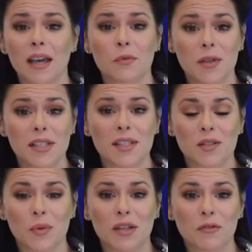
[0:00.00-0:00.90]
A recent
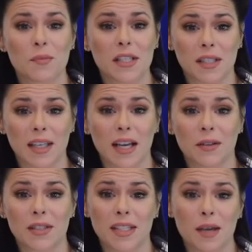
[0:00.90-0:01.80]
tweet from his
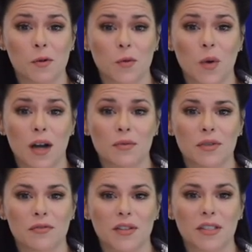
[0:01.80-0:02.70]
account, StableKwon,
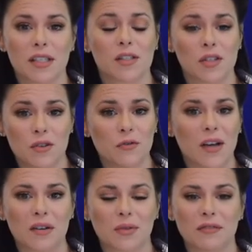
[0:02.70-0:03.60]
revealed his
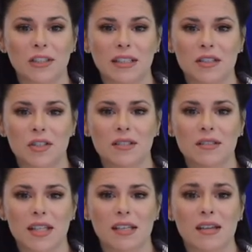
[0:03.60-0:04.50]
newfound
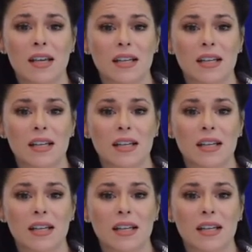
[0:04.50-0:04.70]
revelation that